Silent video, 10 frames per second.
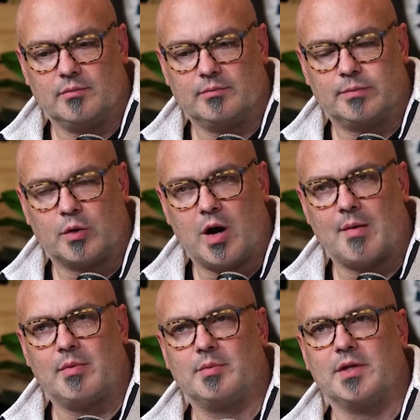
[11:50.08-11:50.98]

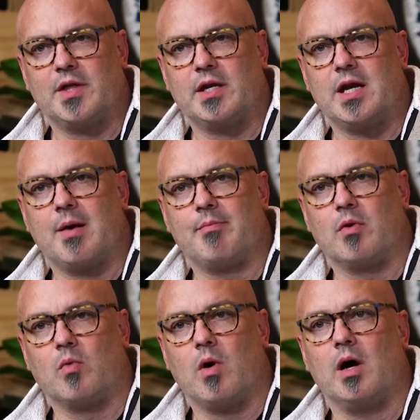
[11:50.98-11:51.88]
probably the
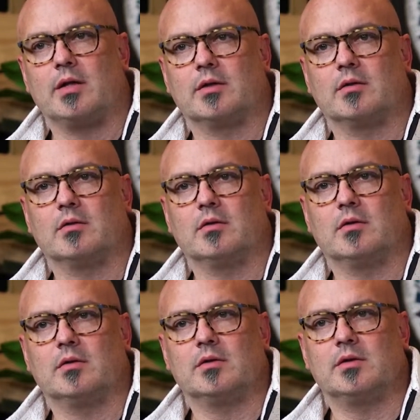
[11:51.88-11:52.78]
number one
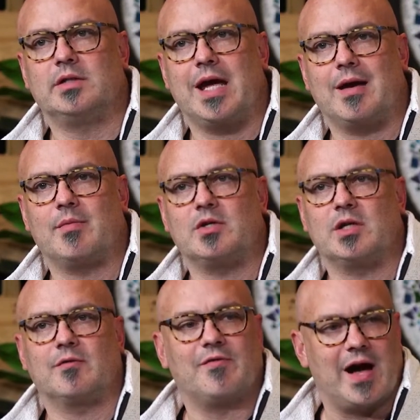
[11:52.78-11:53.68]

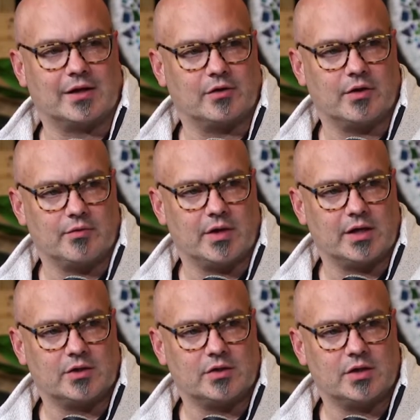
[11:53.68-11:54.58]
damaging factor in
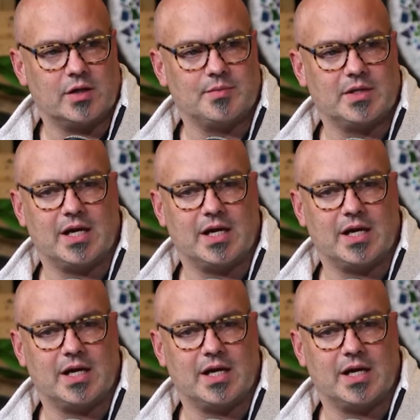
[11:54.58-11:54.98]
relationships.